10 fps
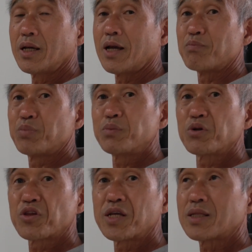And people
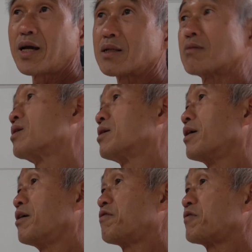think that
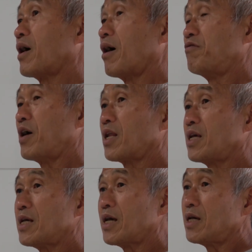if a
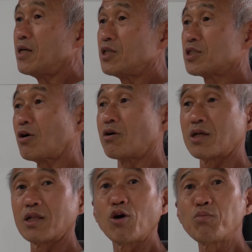valley is on
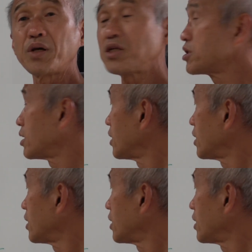a low pitch,